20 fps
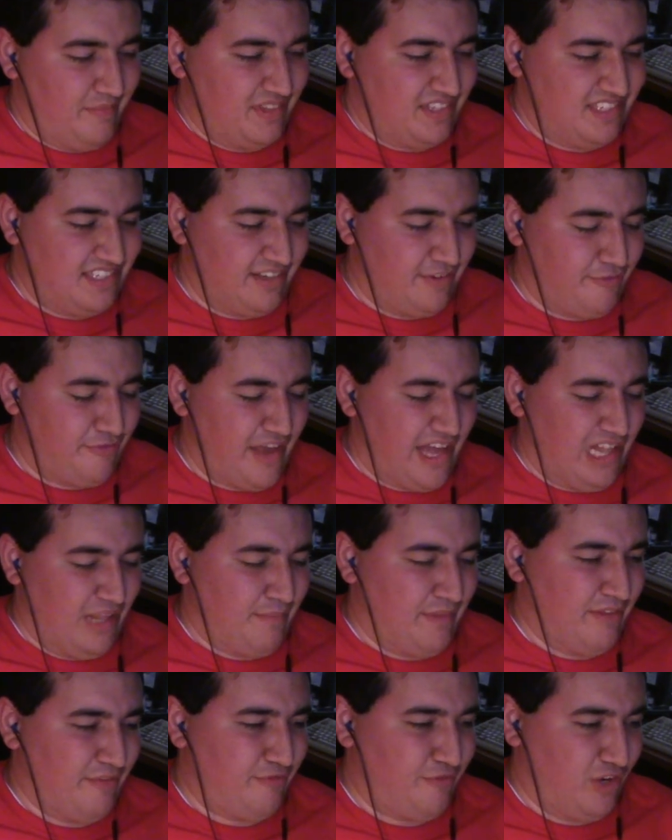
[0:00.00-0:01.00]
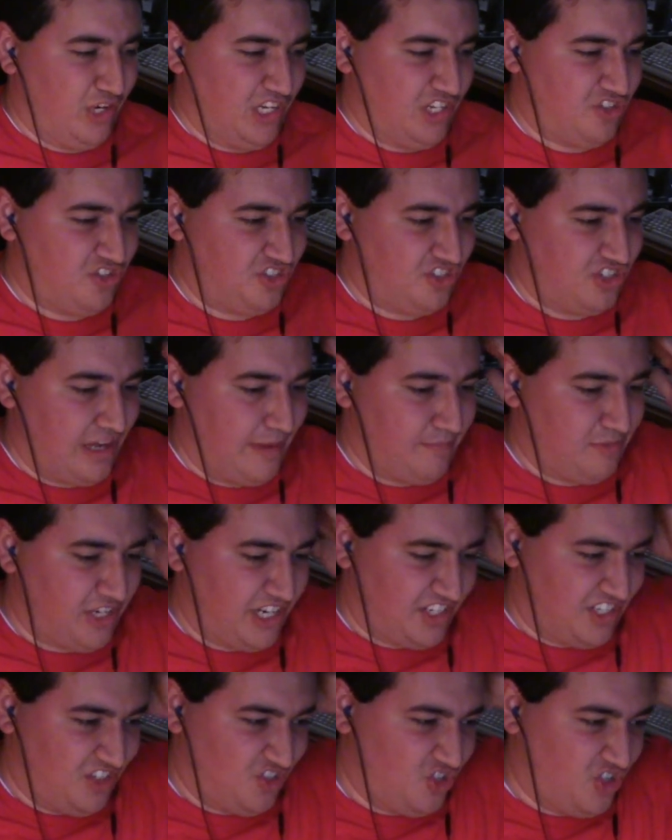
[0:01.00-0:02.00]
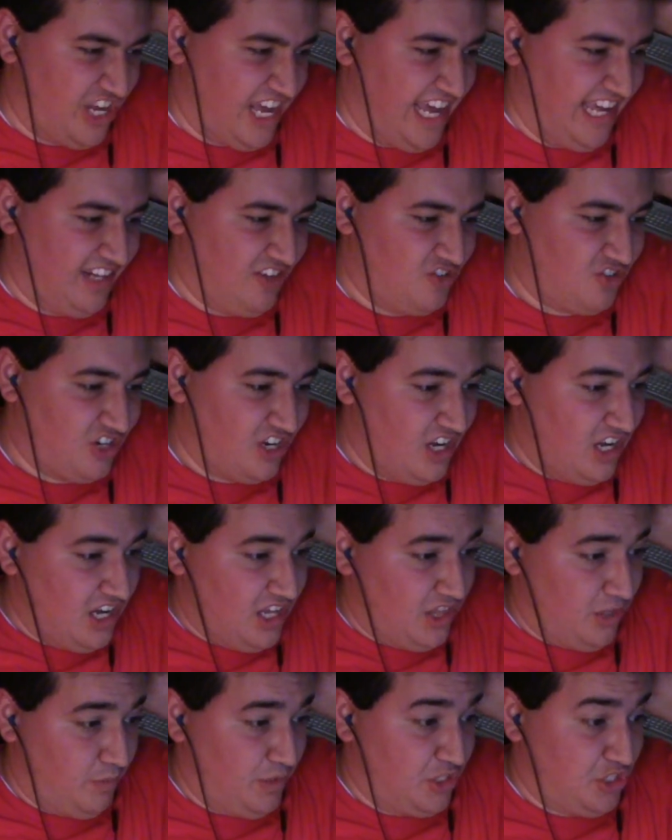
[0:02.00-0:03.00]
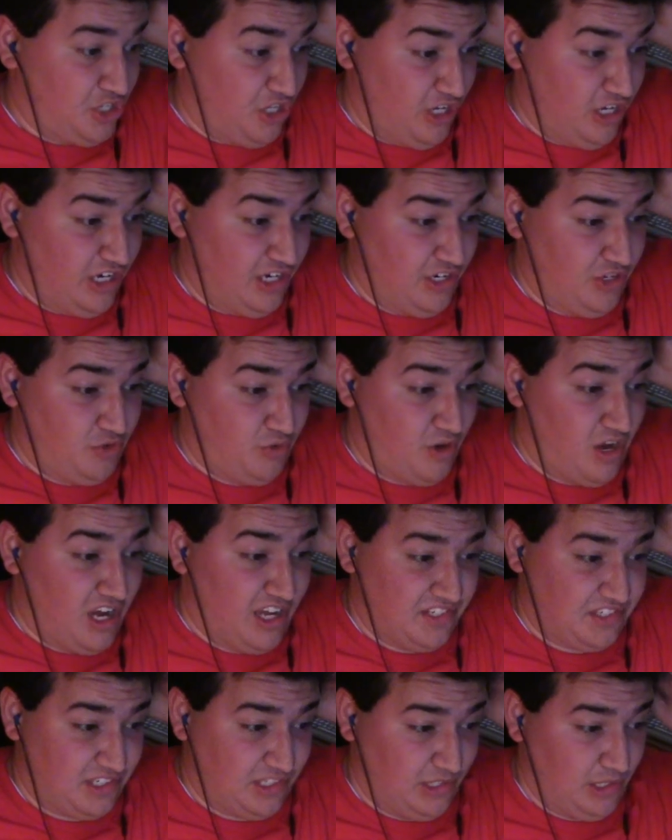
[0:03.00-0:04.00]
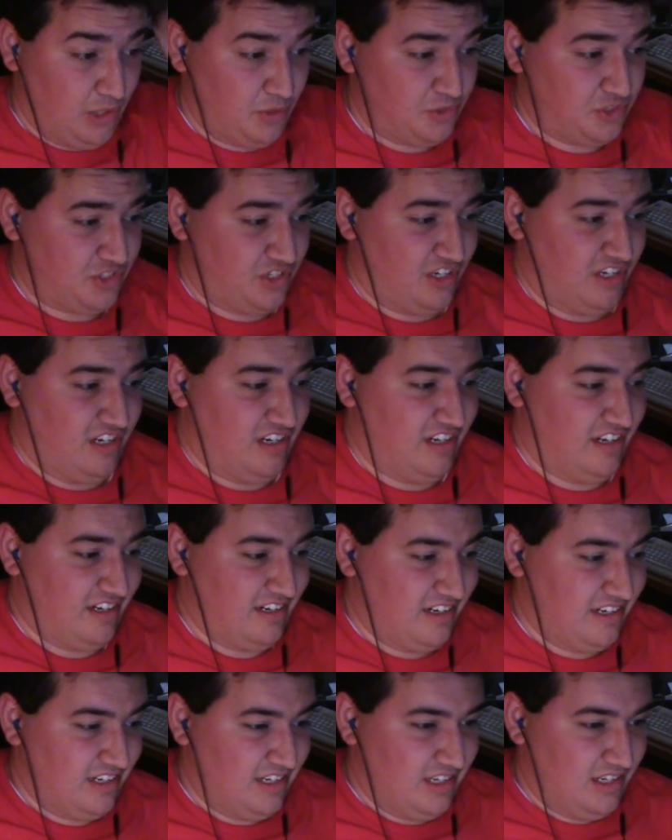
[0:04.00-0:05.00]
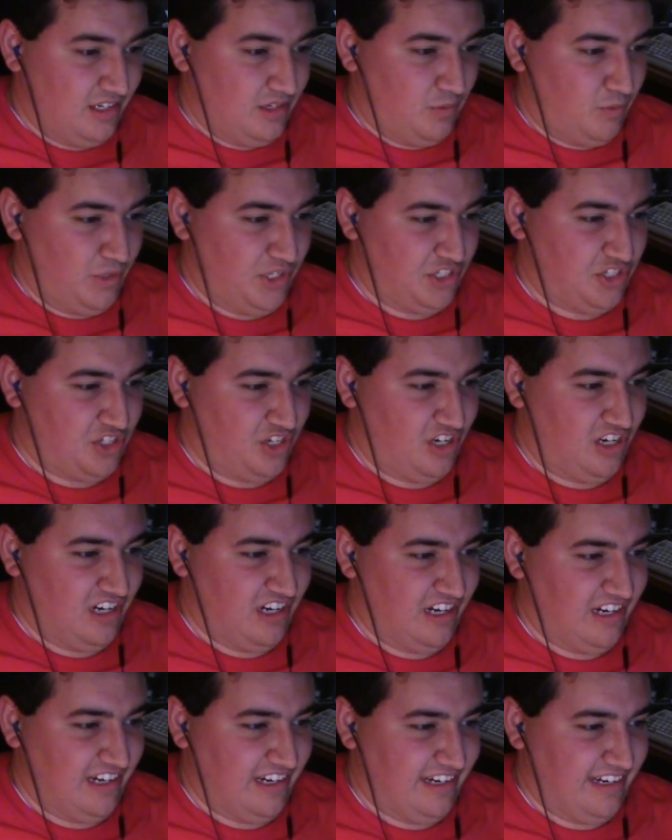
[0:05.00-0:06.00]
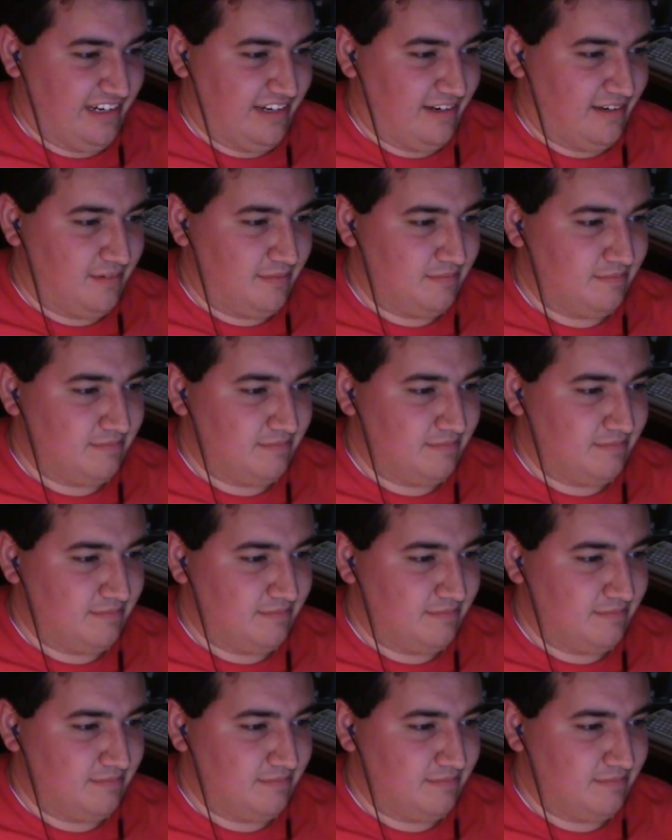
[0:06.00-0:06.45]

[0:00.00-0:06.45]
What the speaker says: Development footage subject to change. The return draws closer. Return.